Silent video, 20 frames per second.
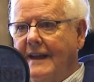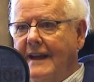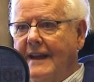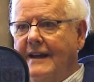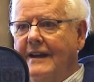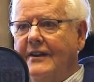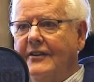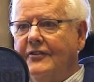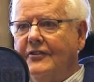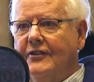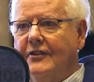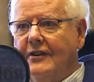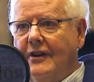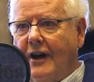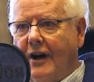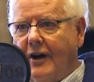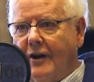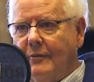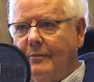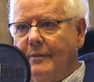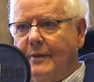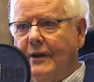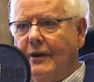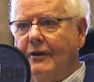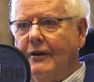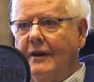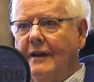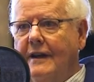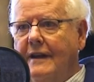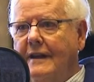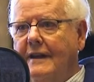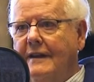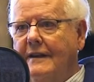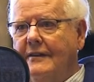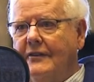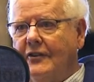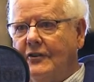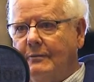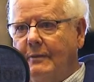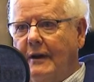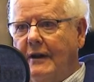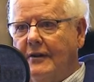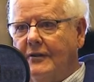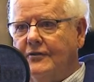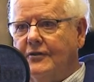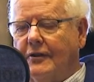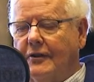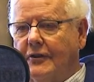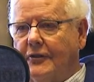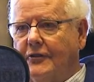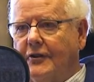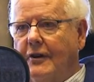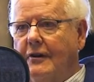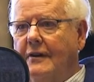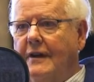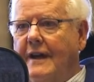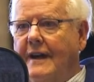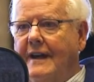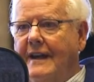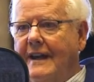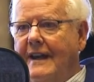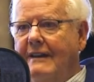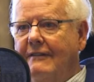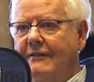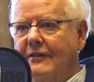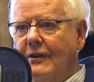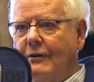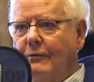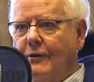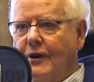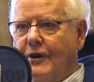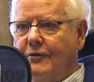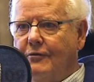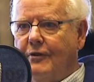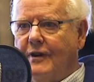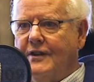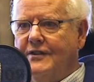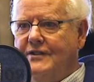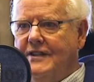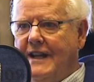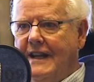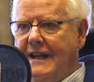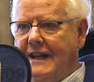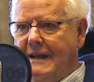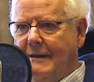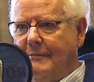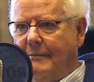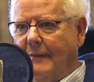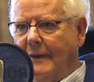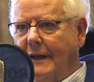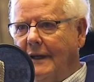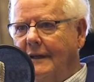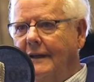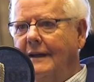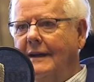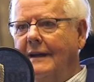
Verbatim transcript: It is not purely spiritual. So even the word redeem,